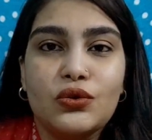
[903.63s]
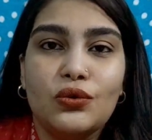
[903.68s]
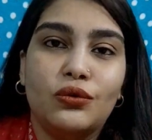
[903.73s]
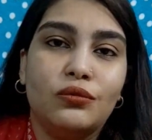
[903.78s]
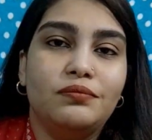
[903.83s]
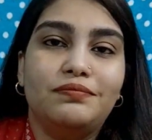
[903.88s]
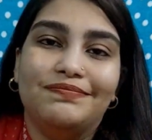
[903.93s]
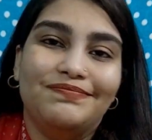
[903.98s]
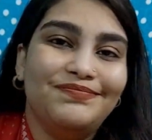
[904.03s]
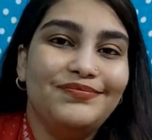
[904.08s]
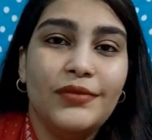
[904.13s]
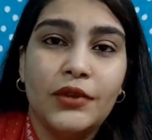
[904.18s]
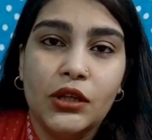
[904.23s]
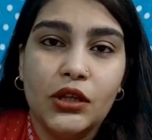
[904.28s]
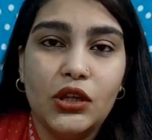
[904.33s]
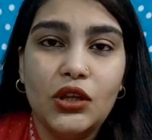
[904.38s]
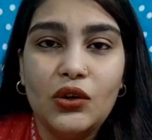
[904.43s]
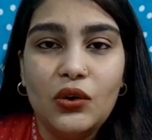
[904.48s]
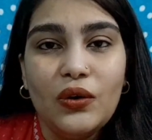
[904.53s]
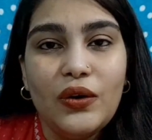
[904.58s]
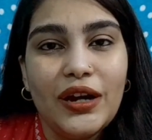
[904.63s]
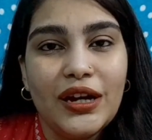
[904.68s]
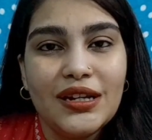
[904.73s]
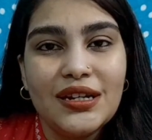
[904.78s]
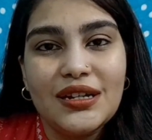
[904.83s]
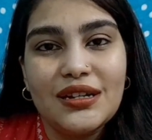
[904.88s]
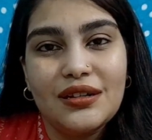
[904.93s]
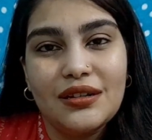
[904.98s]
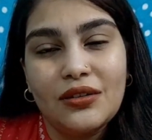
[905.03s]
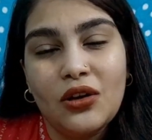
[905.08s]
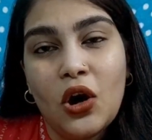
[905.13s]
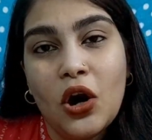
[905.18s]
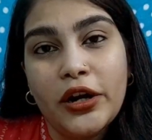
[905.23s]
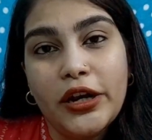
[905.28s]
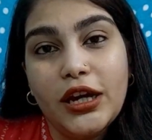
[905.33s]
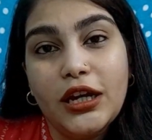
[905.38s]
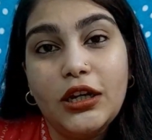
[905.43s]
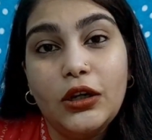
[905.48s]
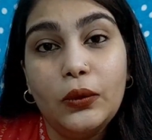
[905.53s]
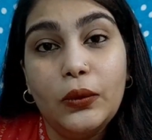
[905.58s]
So you know it
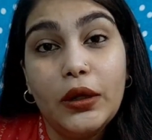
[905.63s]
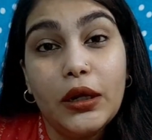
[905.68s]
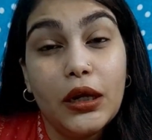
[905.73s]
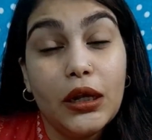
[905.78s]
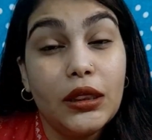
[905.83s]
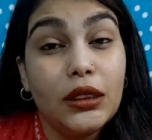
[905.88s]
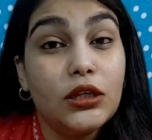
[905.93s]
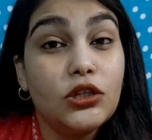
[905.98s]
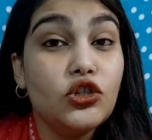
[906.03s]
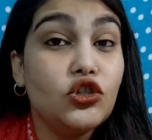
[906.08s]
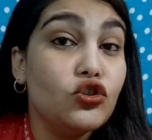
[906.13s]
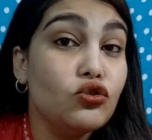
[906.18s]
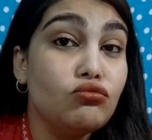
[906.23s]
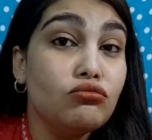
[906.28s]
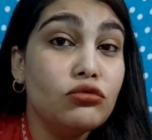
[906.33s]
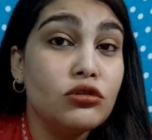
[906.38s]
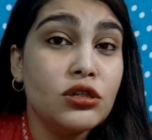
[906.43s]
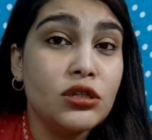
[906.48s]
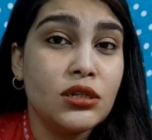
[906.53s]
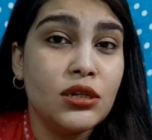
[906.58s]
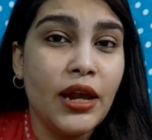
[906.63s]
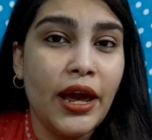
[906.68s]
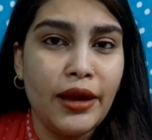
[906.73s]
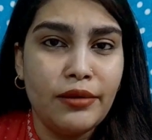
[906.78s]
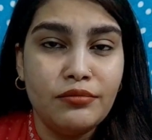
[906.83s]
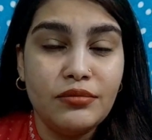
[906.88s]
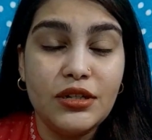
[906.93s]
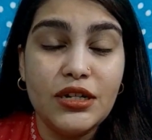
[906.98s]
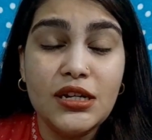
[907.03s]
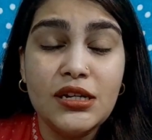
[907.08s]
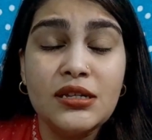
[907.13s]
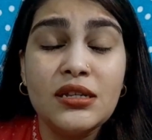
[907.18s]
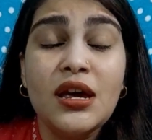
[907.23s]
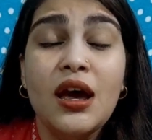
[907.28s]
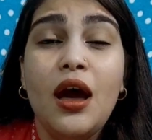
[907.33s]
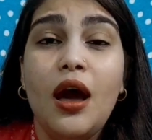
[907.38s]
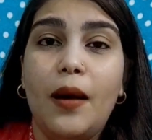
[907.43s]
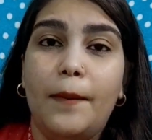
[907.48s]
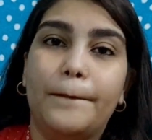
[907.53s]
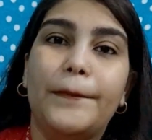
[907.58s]
got included in the june empties
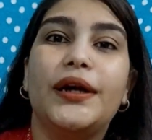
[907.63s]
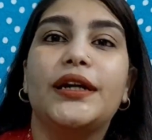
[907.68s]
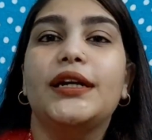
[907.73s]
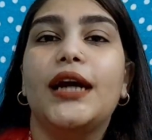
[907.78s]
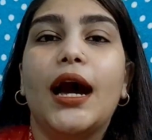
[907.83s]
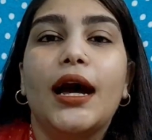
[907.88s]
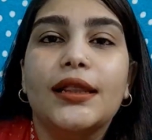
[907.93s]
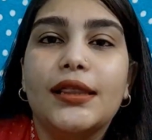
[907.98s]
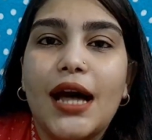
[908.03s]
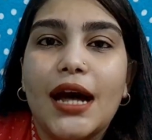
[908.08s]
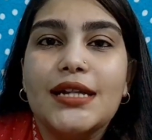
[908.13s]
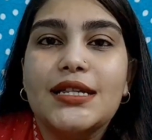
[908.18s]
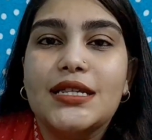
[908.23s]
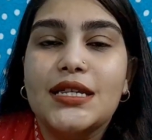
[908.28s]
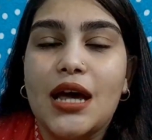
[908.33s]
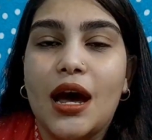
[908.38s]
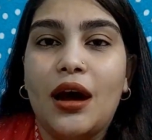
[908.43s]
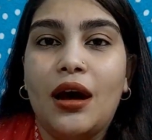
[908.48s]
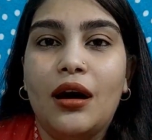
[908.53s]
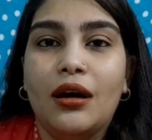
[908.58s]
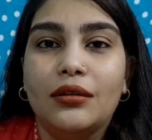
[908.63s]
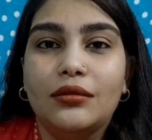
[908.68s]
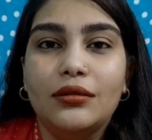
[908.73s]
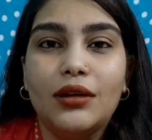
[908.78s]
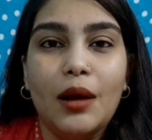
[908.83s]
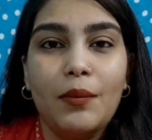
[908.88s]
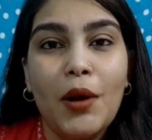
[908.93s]
but yeah that's uh,